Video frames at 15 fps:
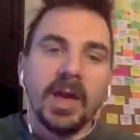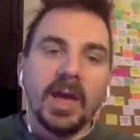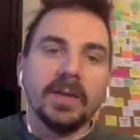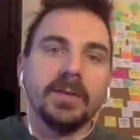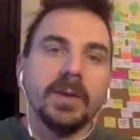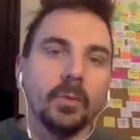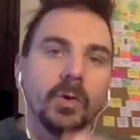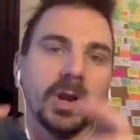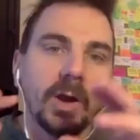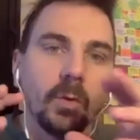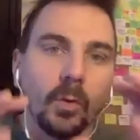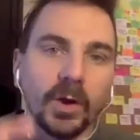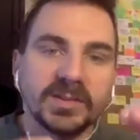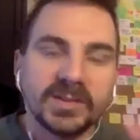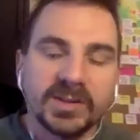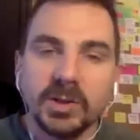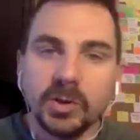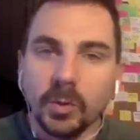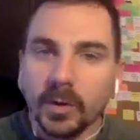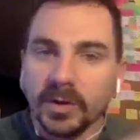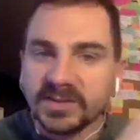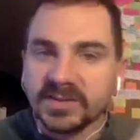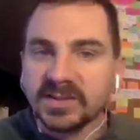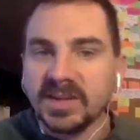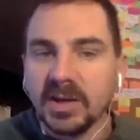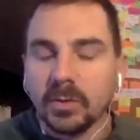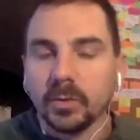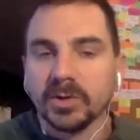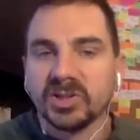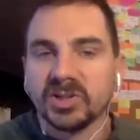And then when I went to
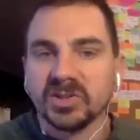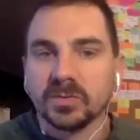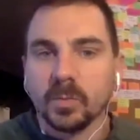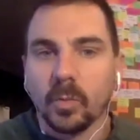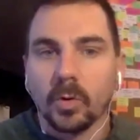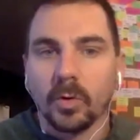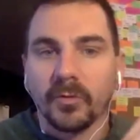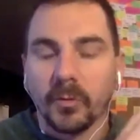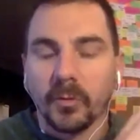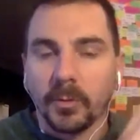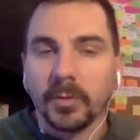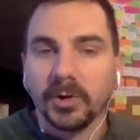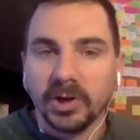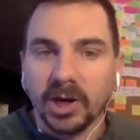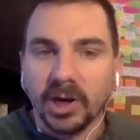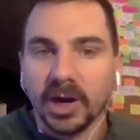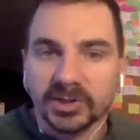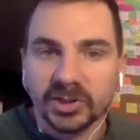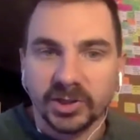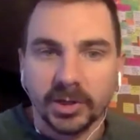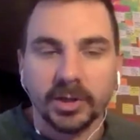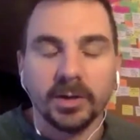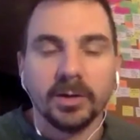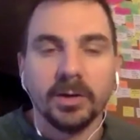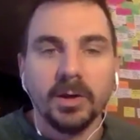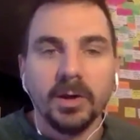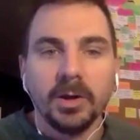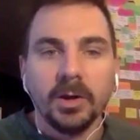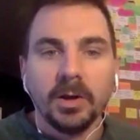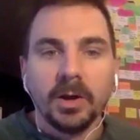USC, which is more for production,
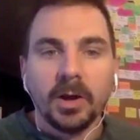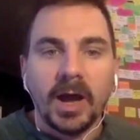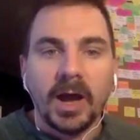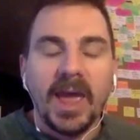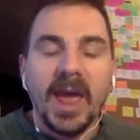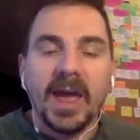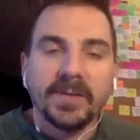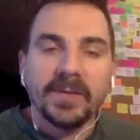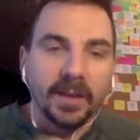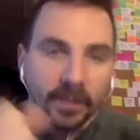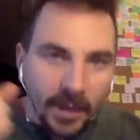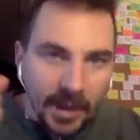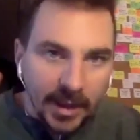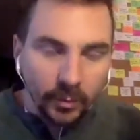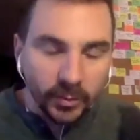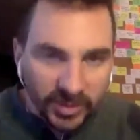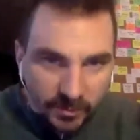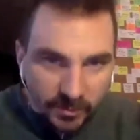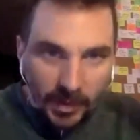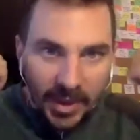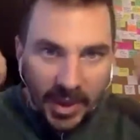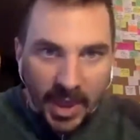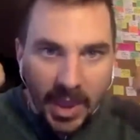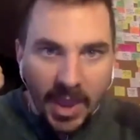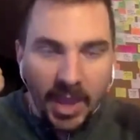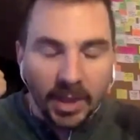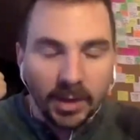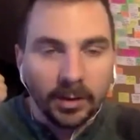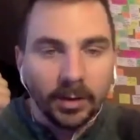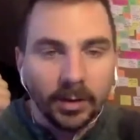I had that language in my
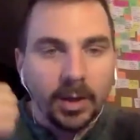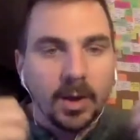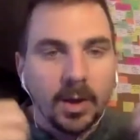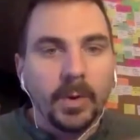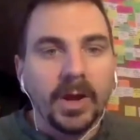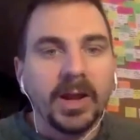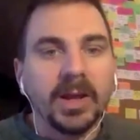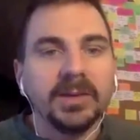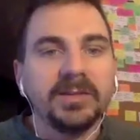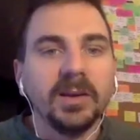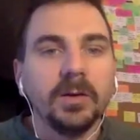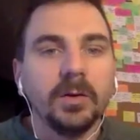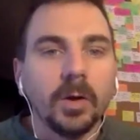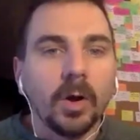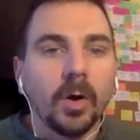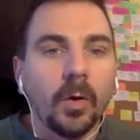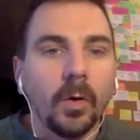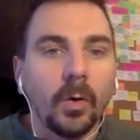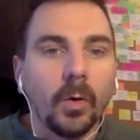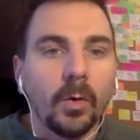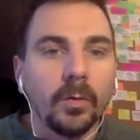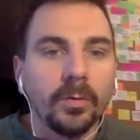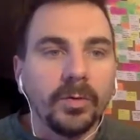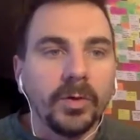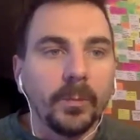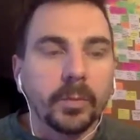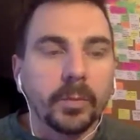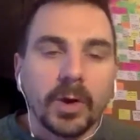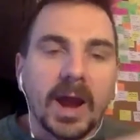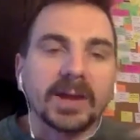head, but I didn't know the
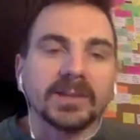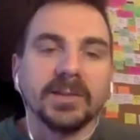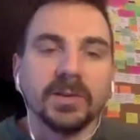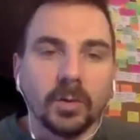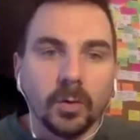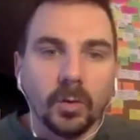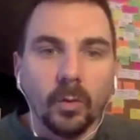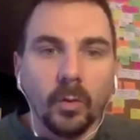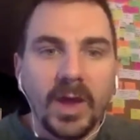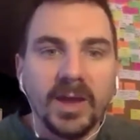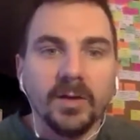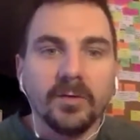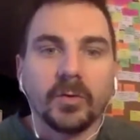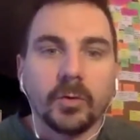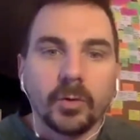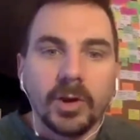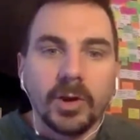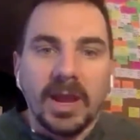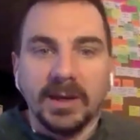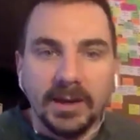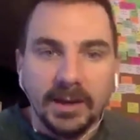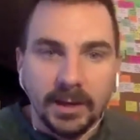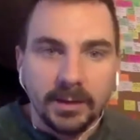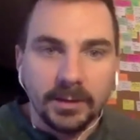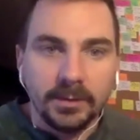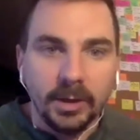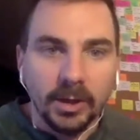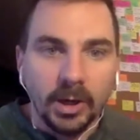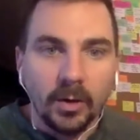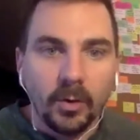practical way of creating it.
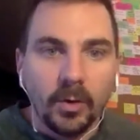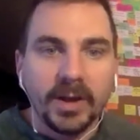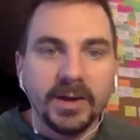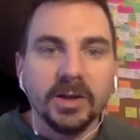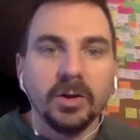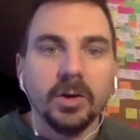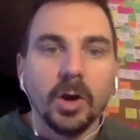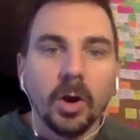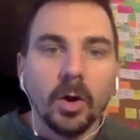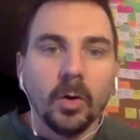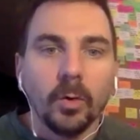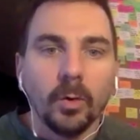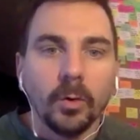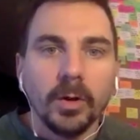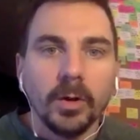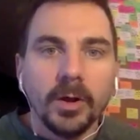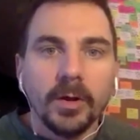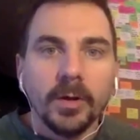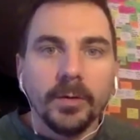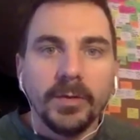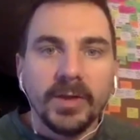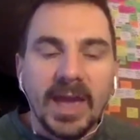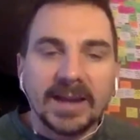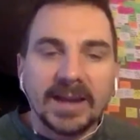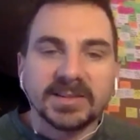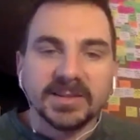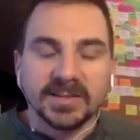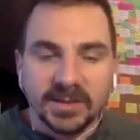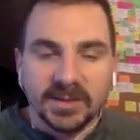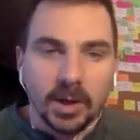You know, I didn't know the
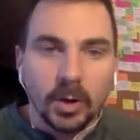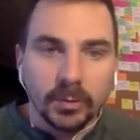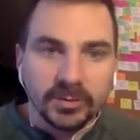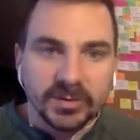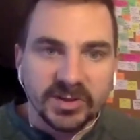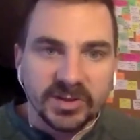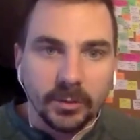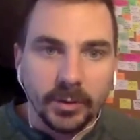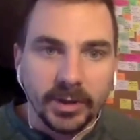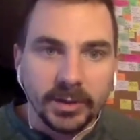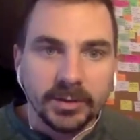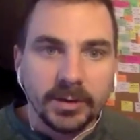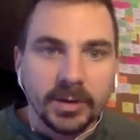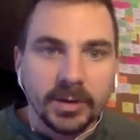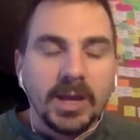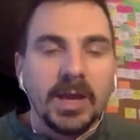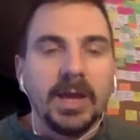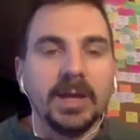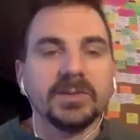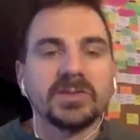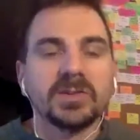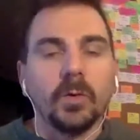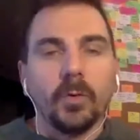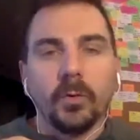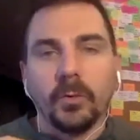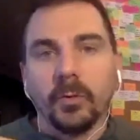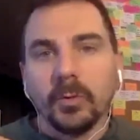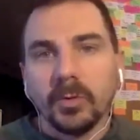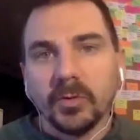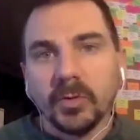X's and O's to it. And
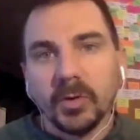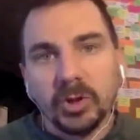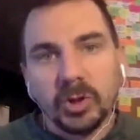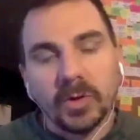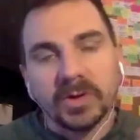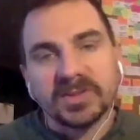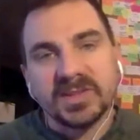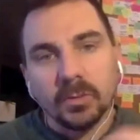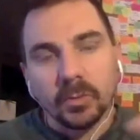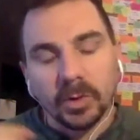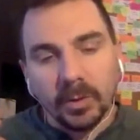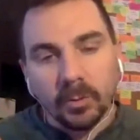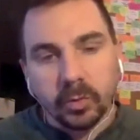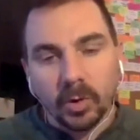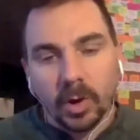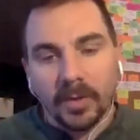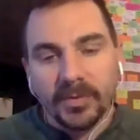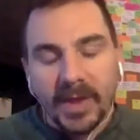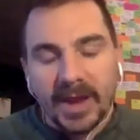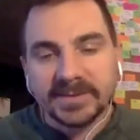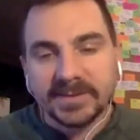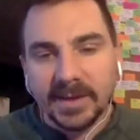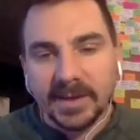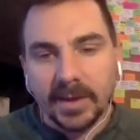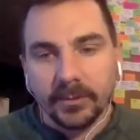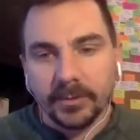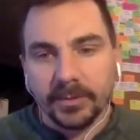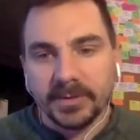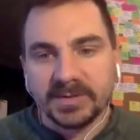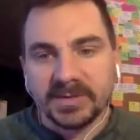so USC really brought that
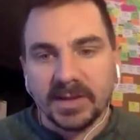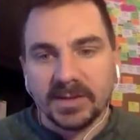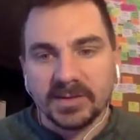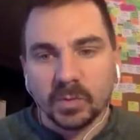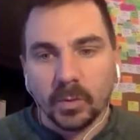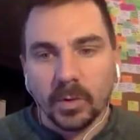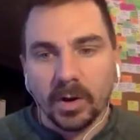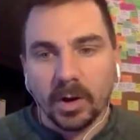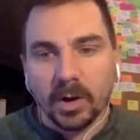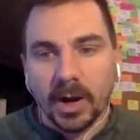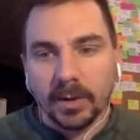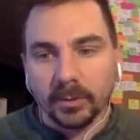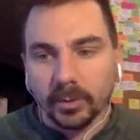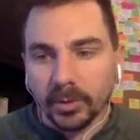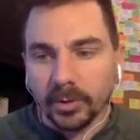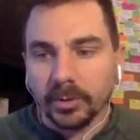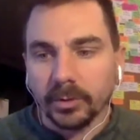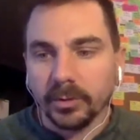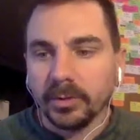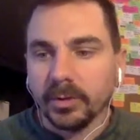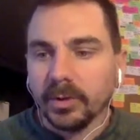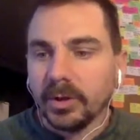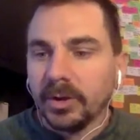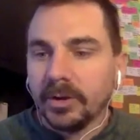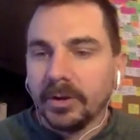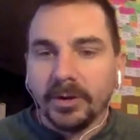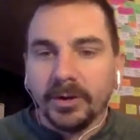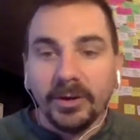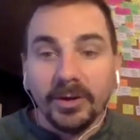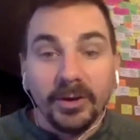together in the sense where I learned,
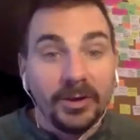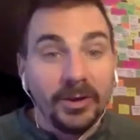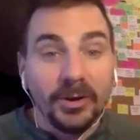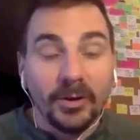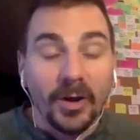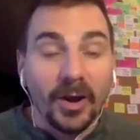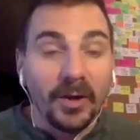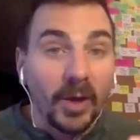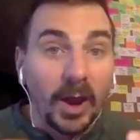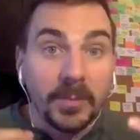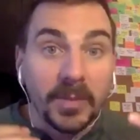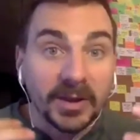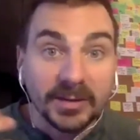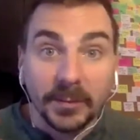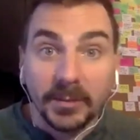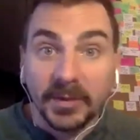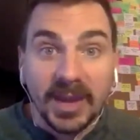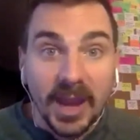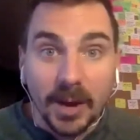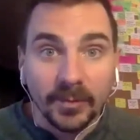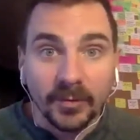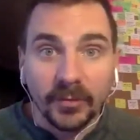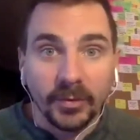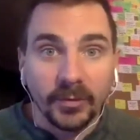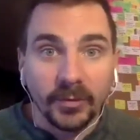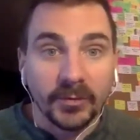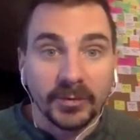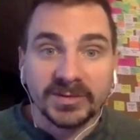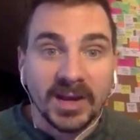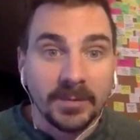you know, I picked up a camera for the
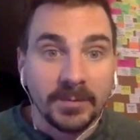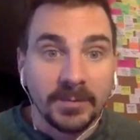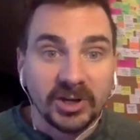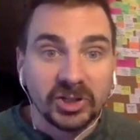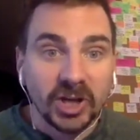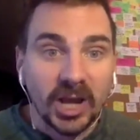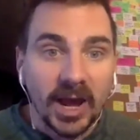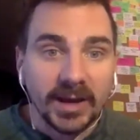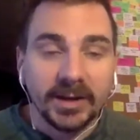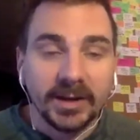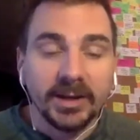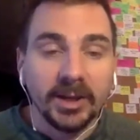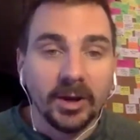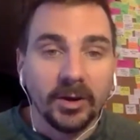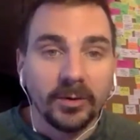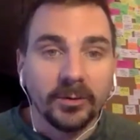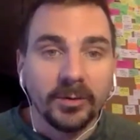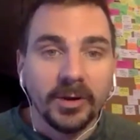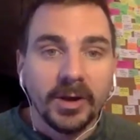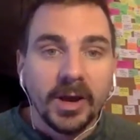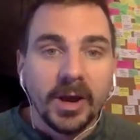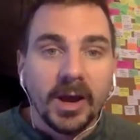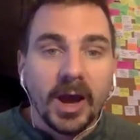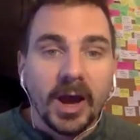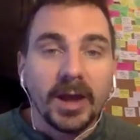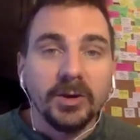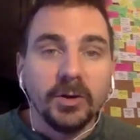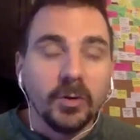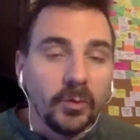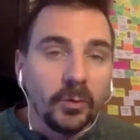first time and I shot it. You know, I
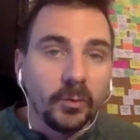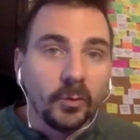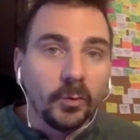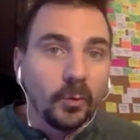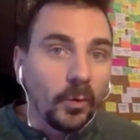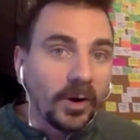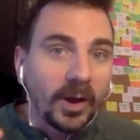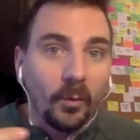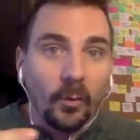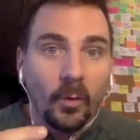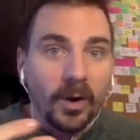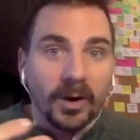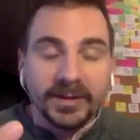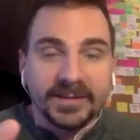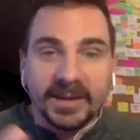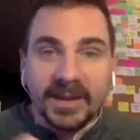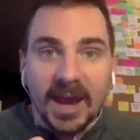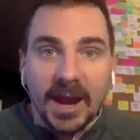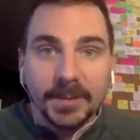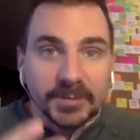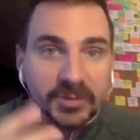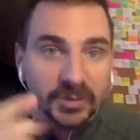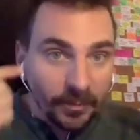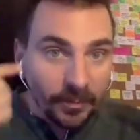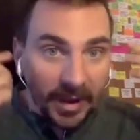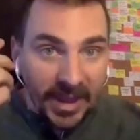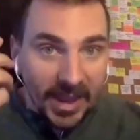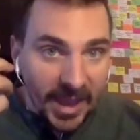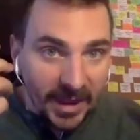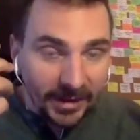knew what I wanted to capture in my
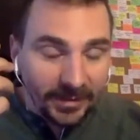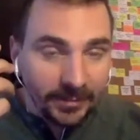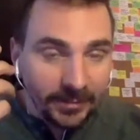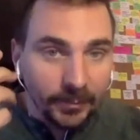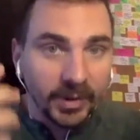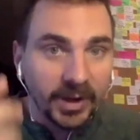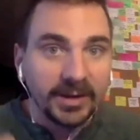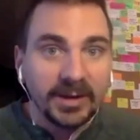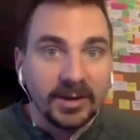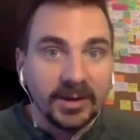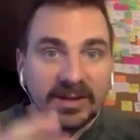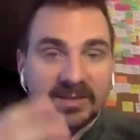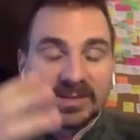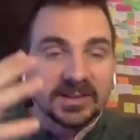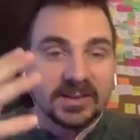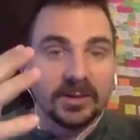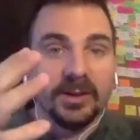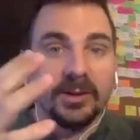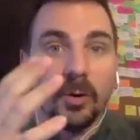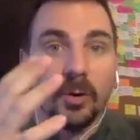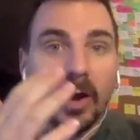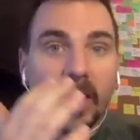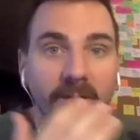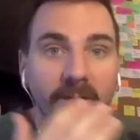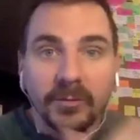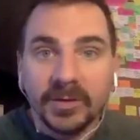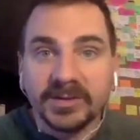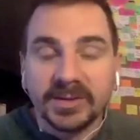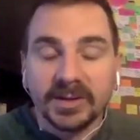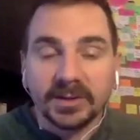head, but I didn't necessarily know how to
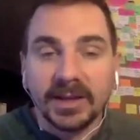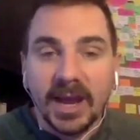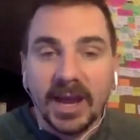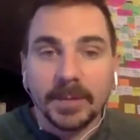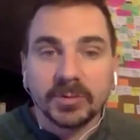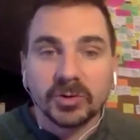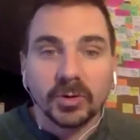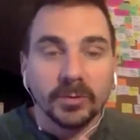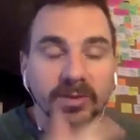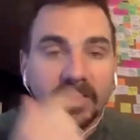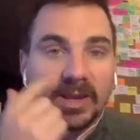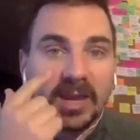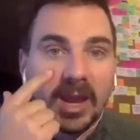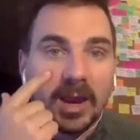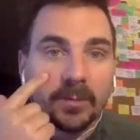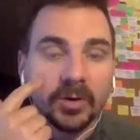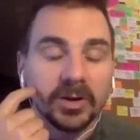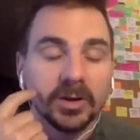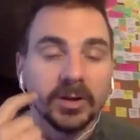physically capture it with the camera.